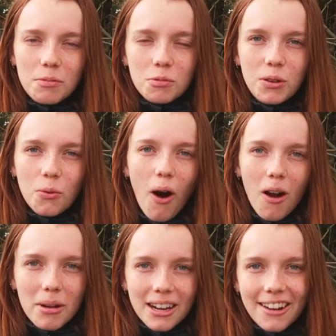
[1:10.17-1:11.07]
keeps me
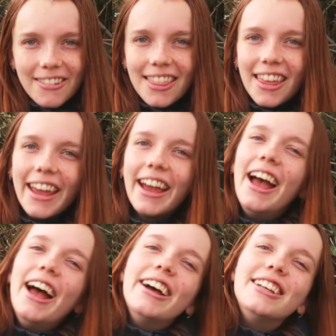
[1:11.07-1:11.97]
warm and everything.
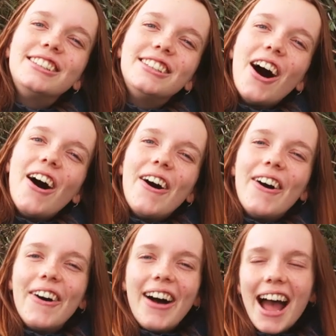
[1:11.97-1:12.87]
So
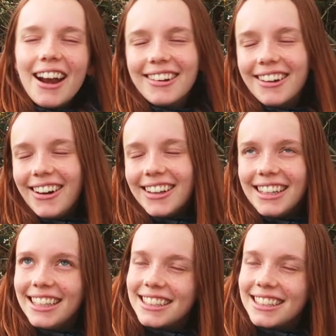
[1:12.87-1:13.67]
I don't know,